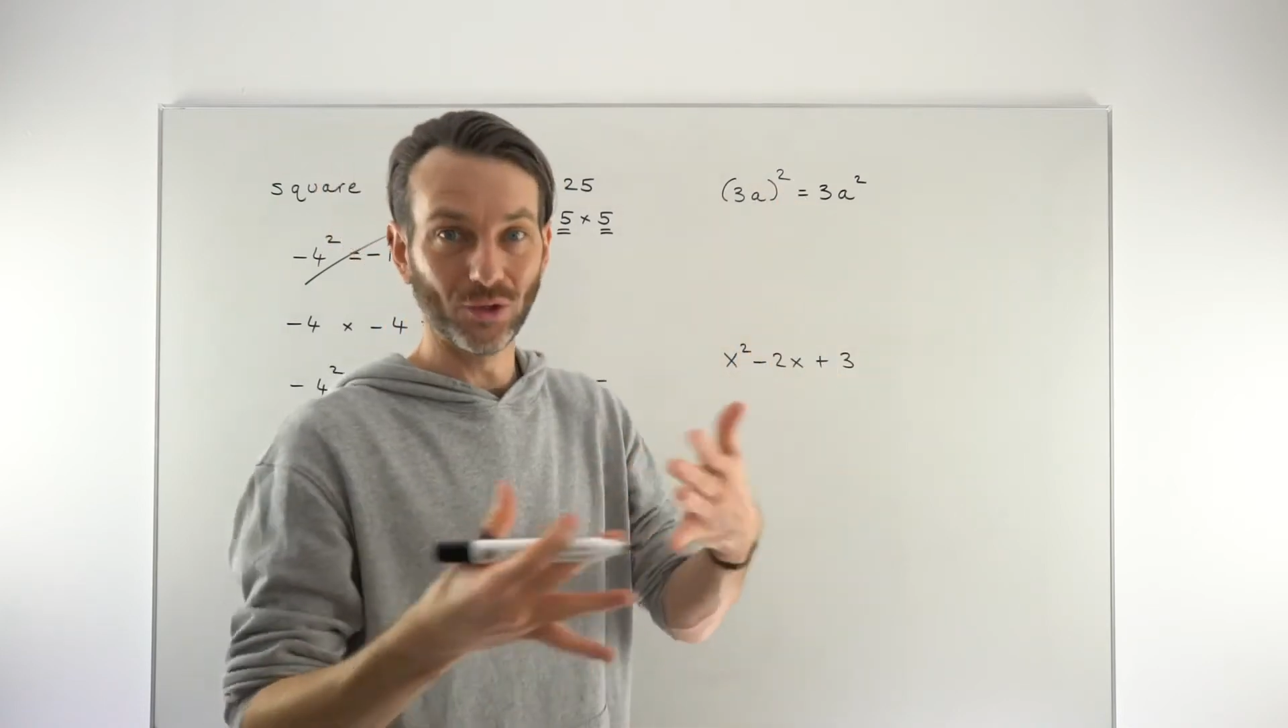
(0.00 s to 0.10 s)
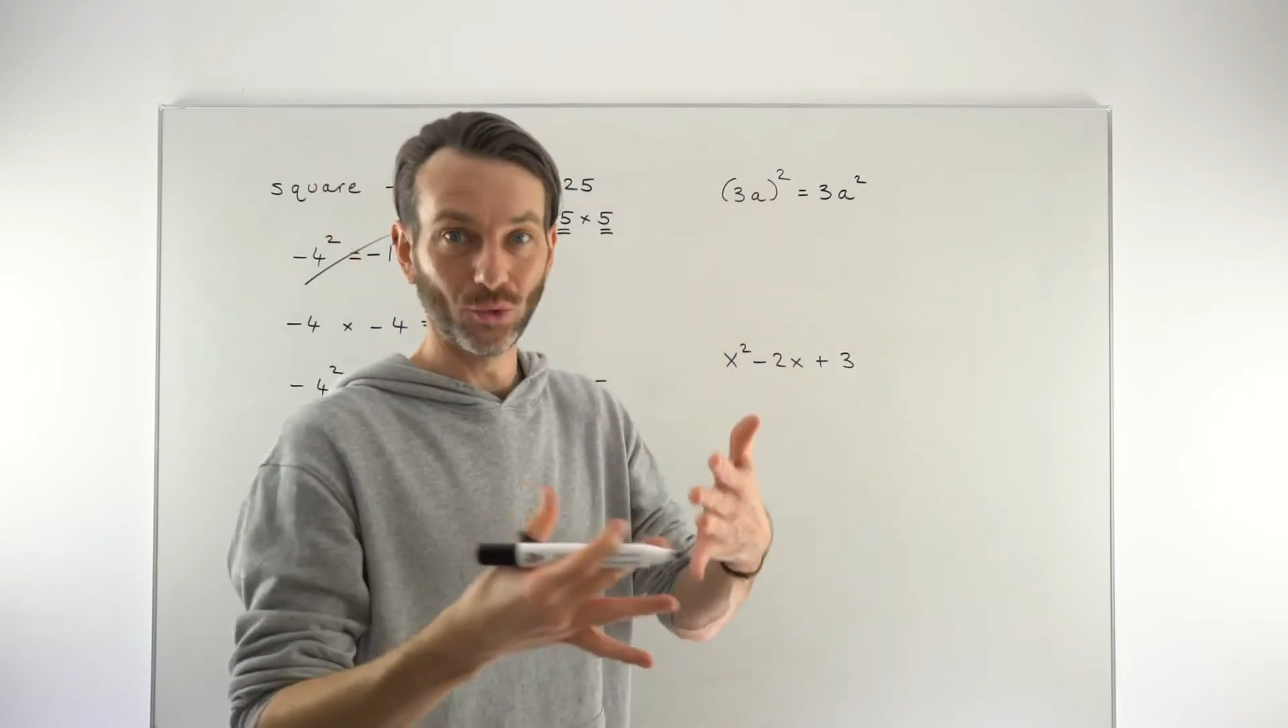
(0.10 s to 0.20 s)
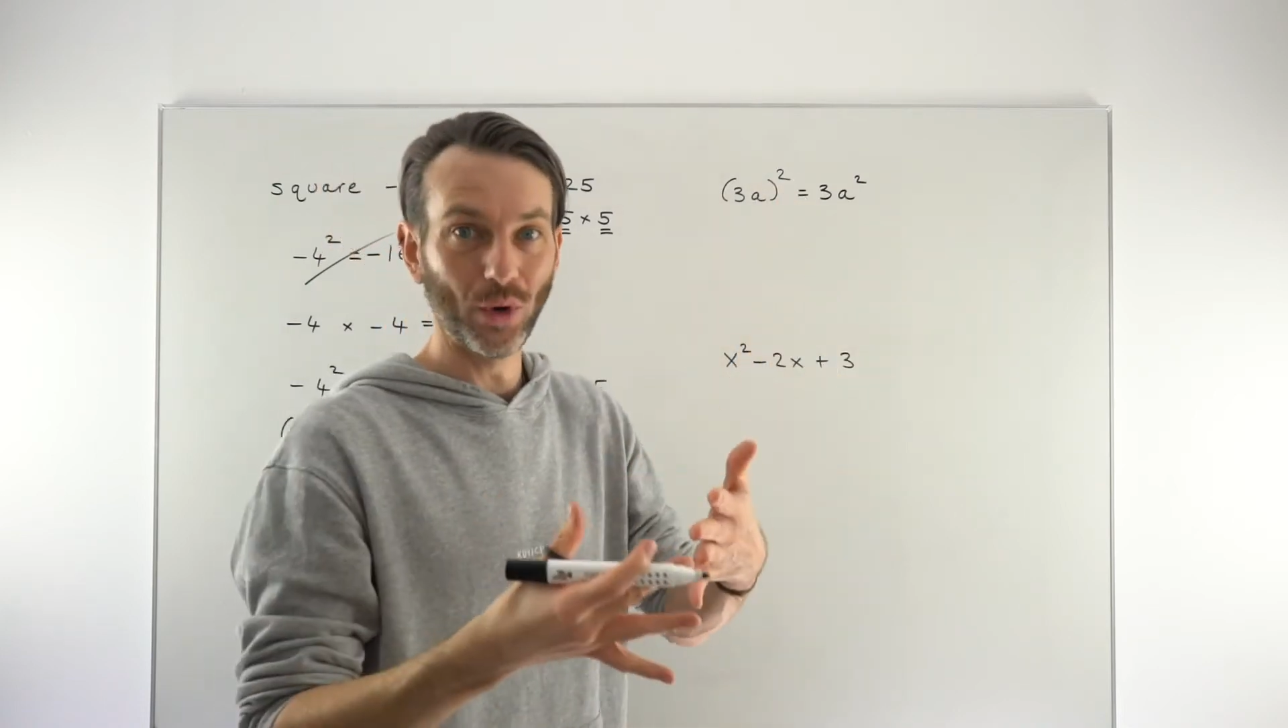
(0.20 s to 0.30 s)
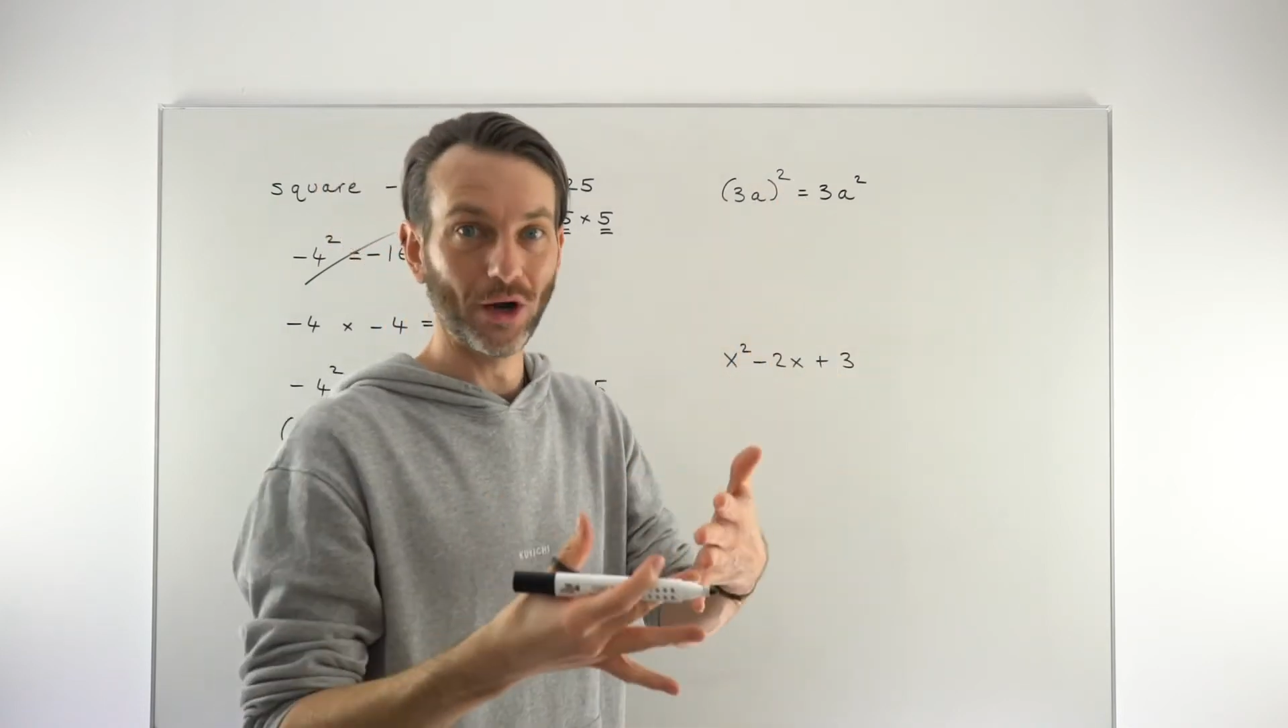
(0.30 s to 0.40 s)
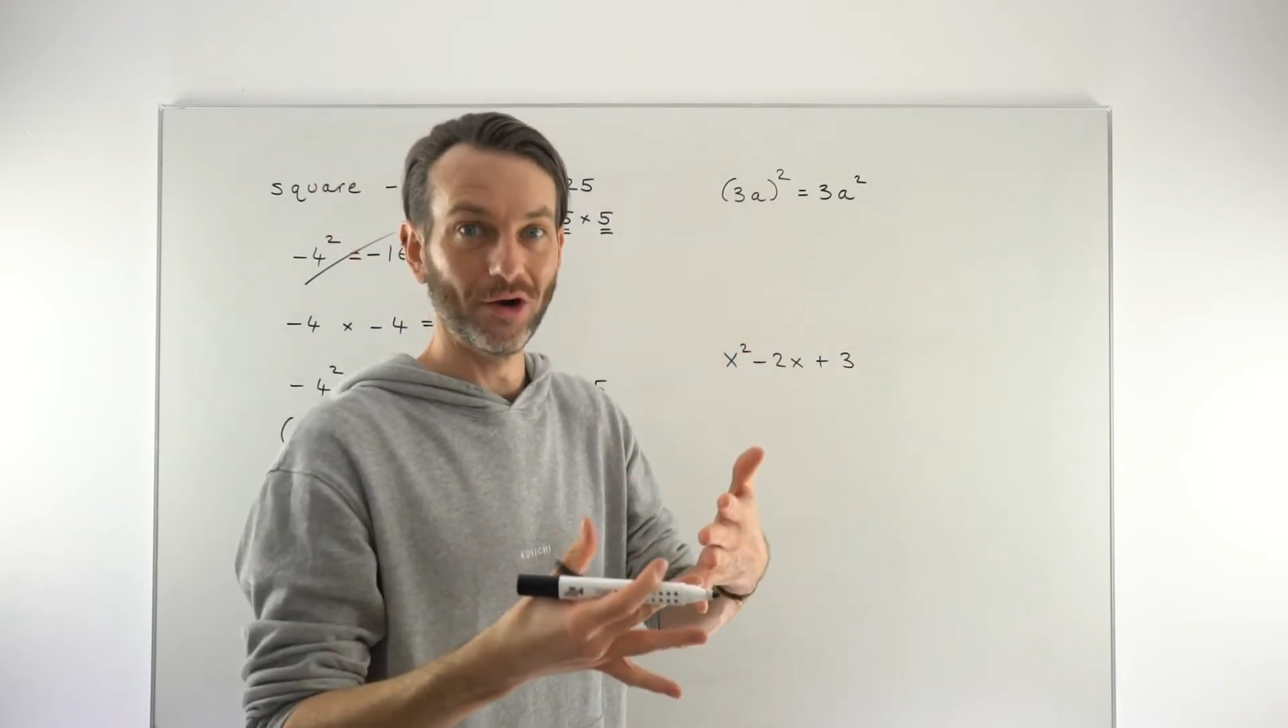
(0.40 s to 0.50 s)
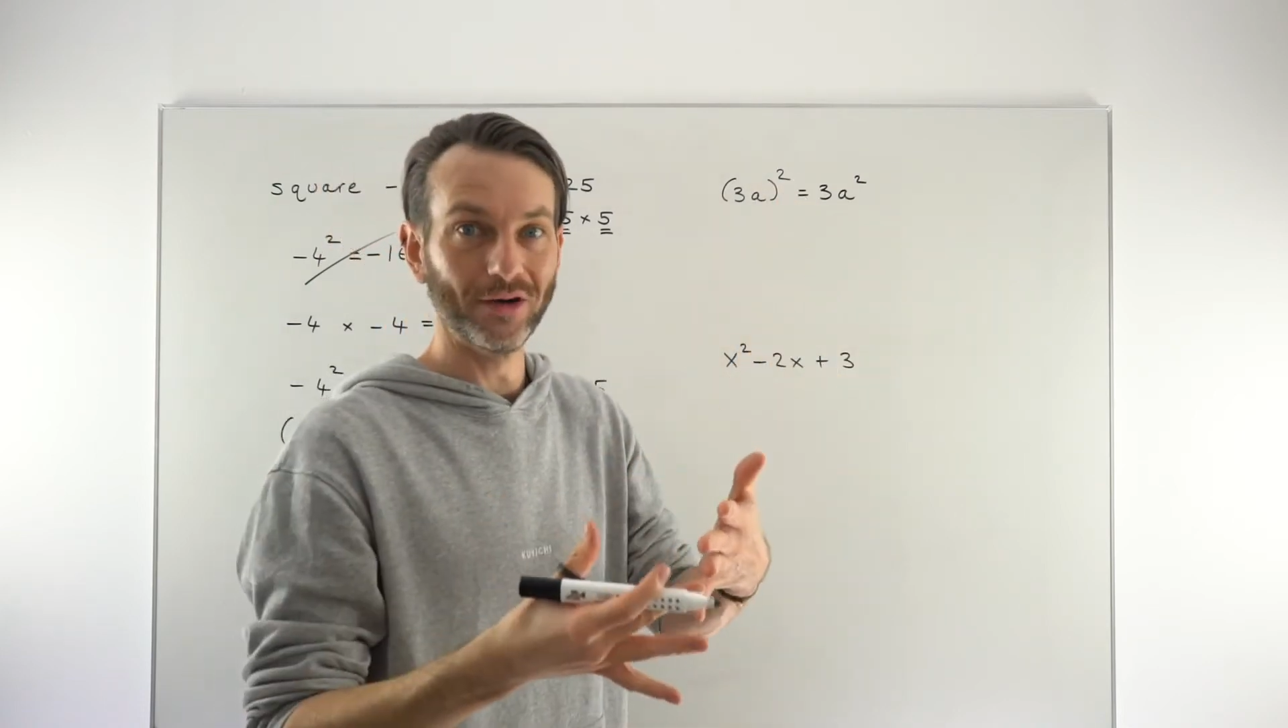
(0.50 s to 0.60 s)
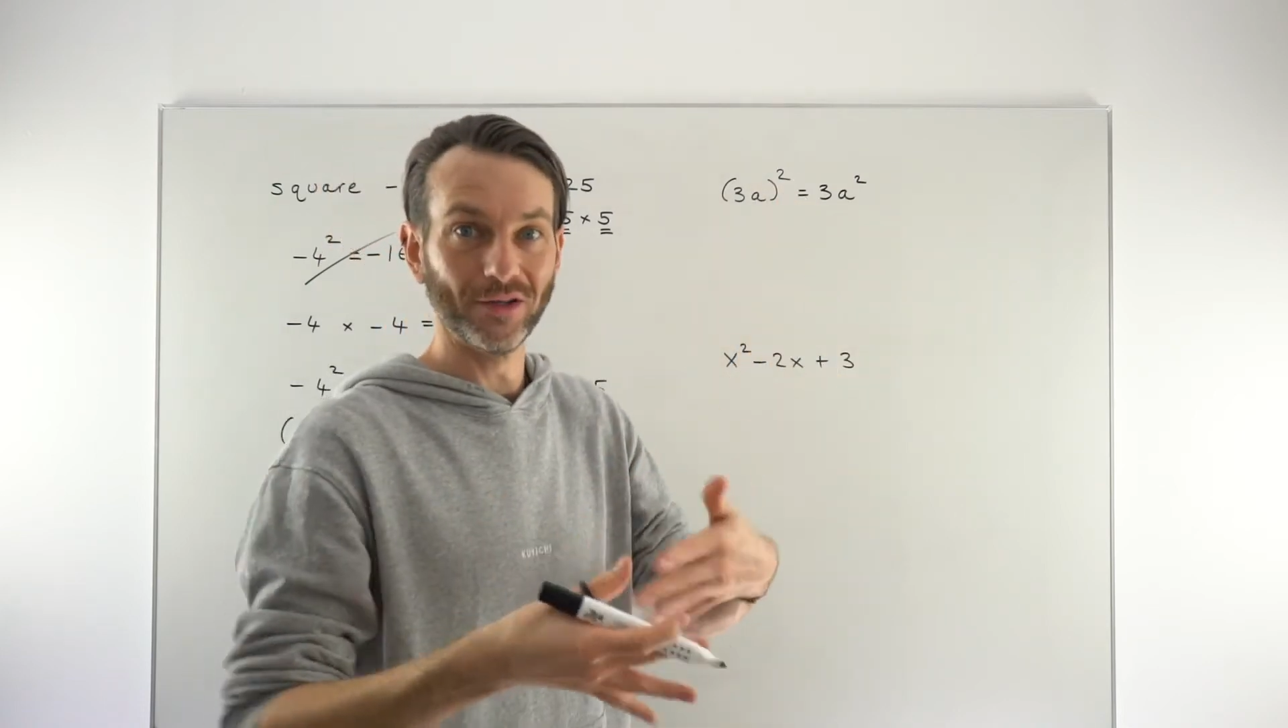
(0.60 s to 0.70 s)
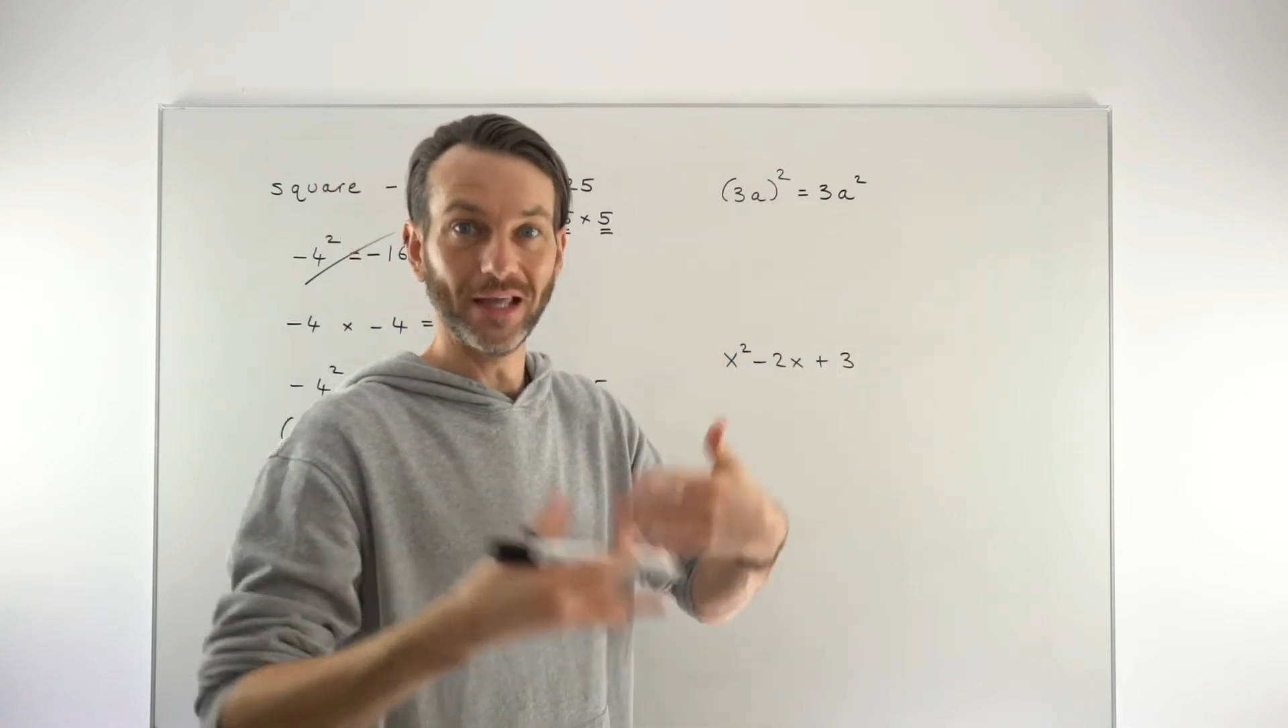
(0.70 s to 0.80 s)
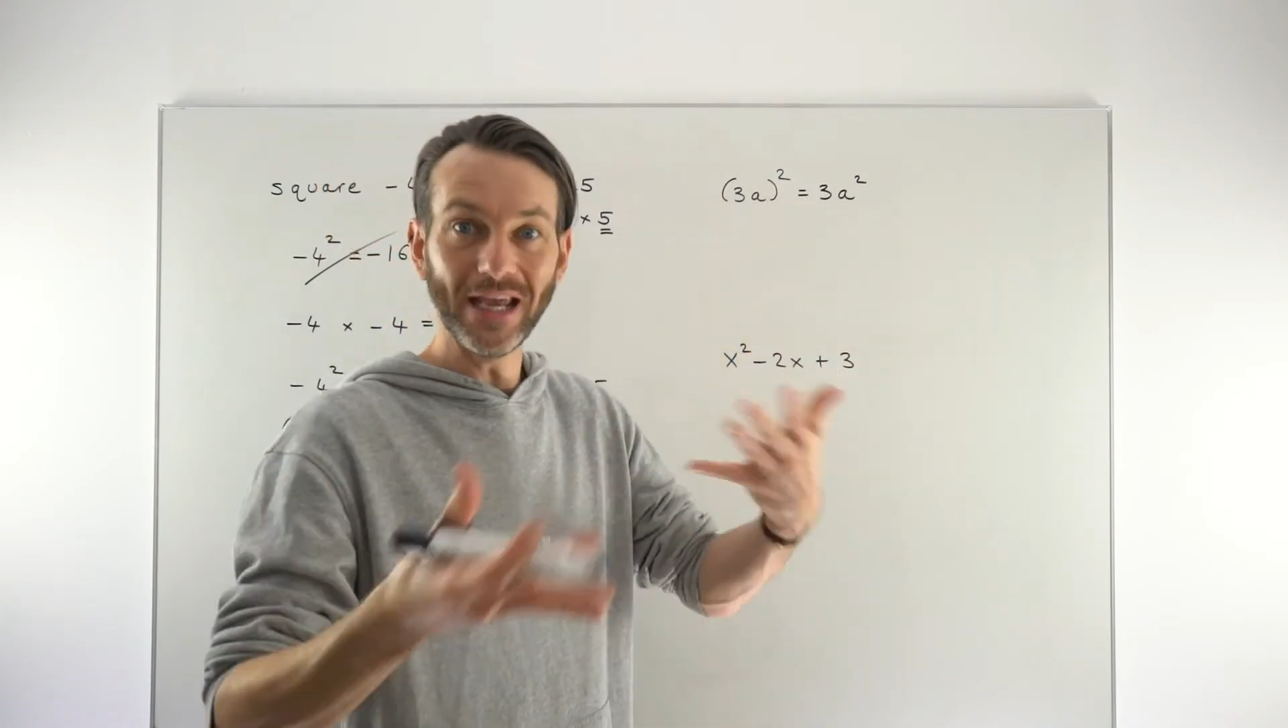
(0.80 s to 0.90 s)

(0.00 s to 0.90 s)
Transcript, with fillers: squared is